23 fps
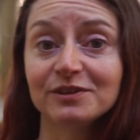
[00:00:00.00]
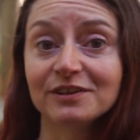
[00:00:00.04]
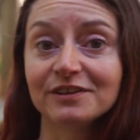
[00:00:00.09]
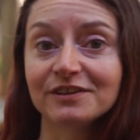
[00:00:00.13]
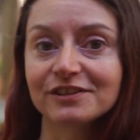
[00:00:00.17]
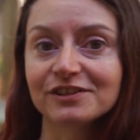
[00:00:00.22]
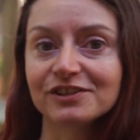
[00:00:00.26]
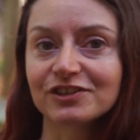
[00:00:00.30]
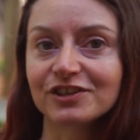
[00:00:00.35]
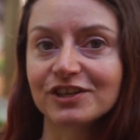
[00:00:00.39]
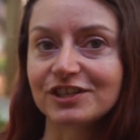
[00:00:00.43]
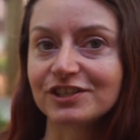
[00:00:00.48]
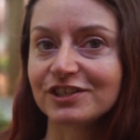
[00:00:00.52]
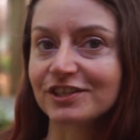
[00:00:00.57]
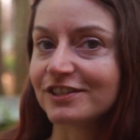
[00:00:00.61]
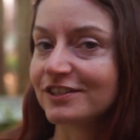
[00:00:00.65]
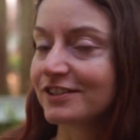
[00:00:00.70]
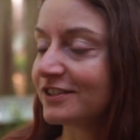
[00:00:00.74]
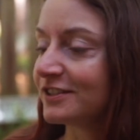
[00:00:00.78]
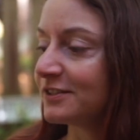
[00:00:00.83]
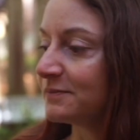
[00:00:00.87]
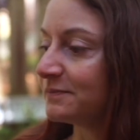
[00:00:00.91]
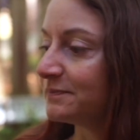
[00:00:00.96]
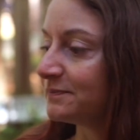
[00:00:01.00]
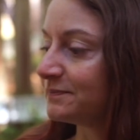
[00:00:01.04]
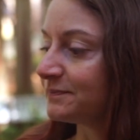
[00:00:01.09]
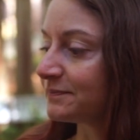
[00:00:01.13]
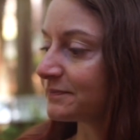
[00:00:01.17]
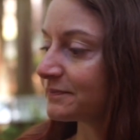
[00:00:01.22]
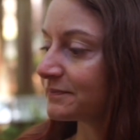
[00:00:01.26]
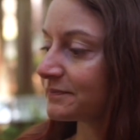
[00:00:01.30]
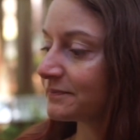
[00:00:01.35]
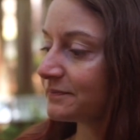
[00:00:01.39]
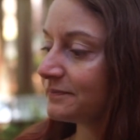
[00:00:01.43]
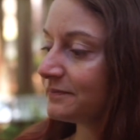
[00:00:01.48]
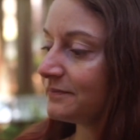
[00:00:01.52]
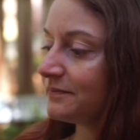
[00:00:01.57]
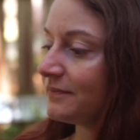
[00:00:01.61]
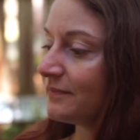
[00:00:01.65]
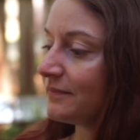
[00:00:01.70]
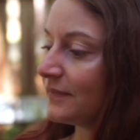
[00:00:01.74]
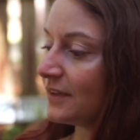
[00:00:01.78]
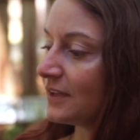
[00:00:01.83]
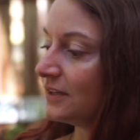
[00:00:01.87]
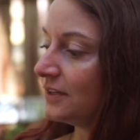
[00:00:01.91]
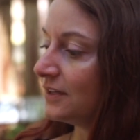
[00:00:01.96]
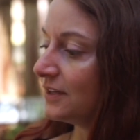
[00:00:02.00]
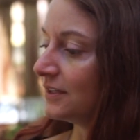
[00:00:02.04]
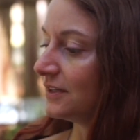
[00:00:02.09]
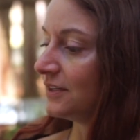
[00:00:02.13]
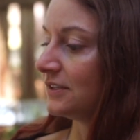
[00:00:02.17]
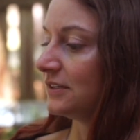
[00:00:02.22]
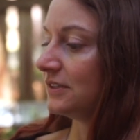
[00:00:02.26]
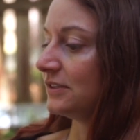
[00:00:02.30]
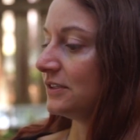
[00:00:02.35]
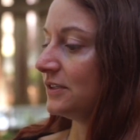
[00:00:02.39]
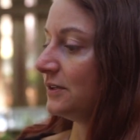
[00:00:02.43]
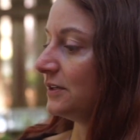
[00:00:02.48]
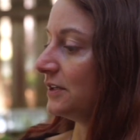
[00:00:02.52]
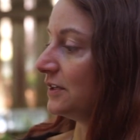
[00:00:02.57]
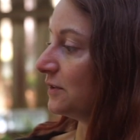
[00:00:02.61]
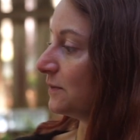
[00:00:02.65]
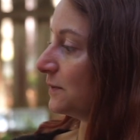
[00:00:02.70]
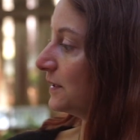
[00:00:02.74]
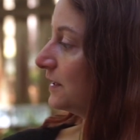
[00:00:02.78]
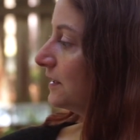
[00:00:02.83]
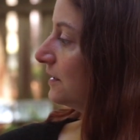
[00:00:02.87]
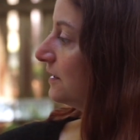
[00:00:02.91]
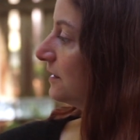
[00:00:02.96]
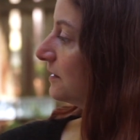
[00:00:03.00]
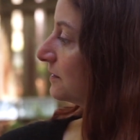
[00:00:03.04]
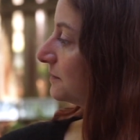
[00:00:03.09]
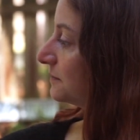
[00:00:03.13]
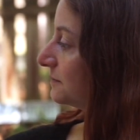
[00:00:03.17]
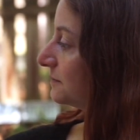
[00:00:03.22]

illustrations. So here we go.